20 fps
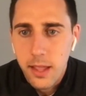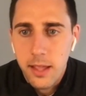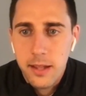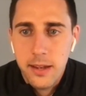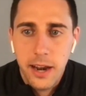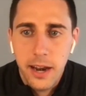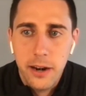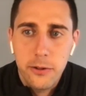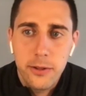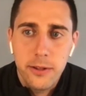
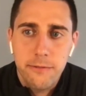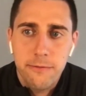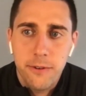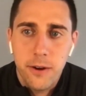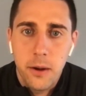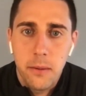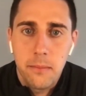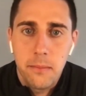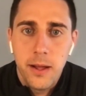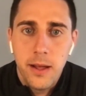not only
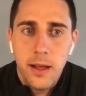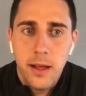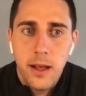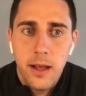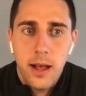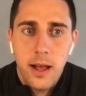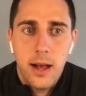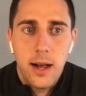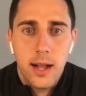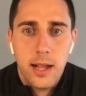from
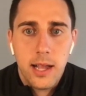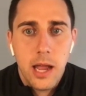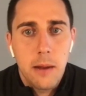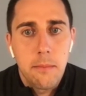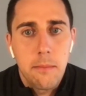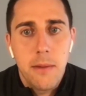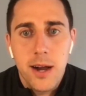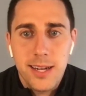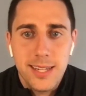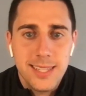uh,
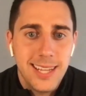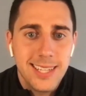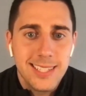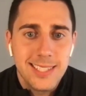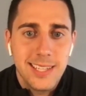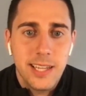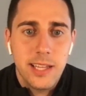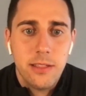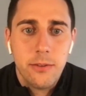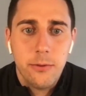kind of
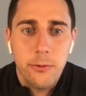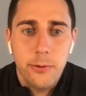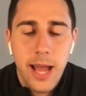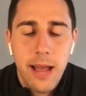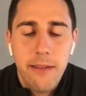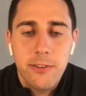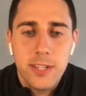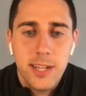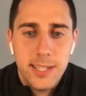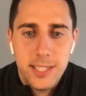monetizing it through an
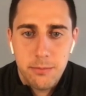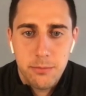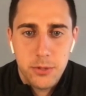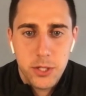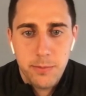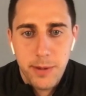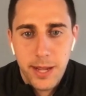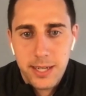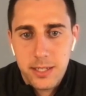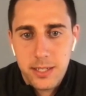advertising
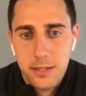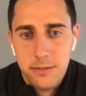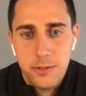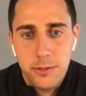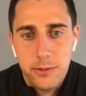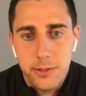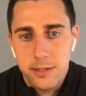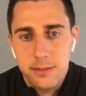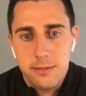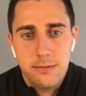perspective, you
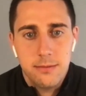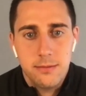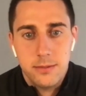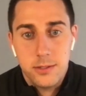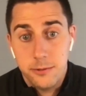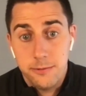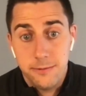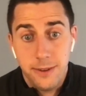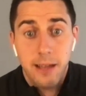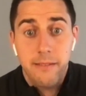can
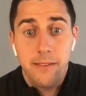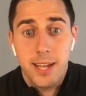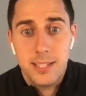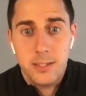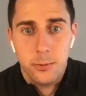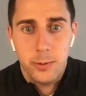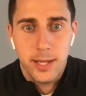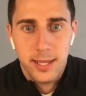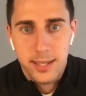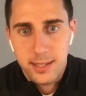do five ads a
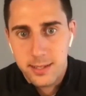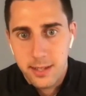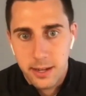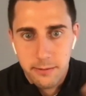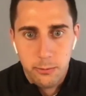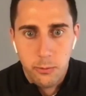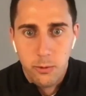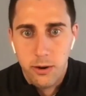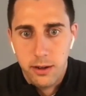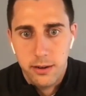week instead
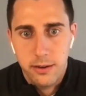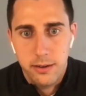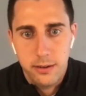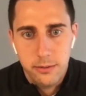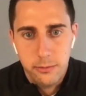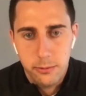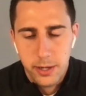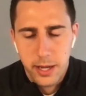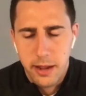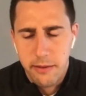of one
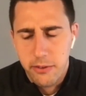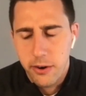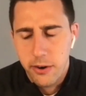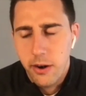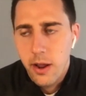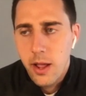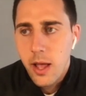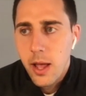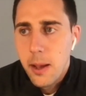or whatever.